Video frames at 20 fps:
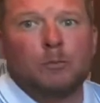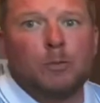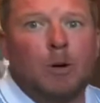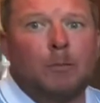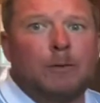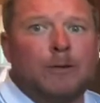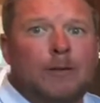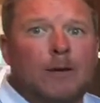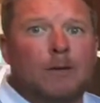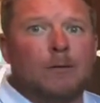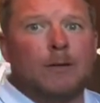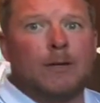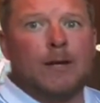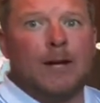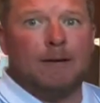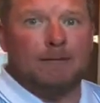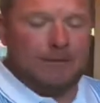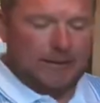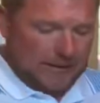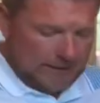don't
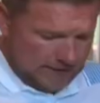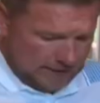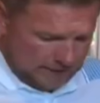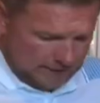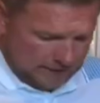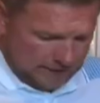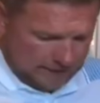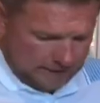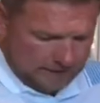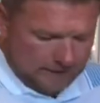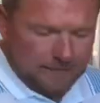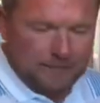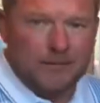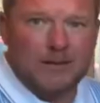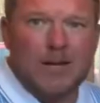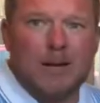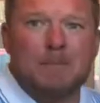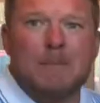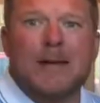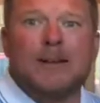carry, a
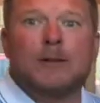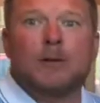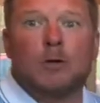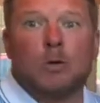medical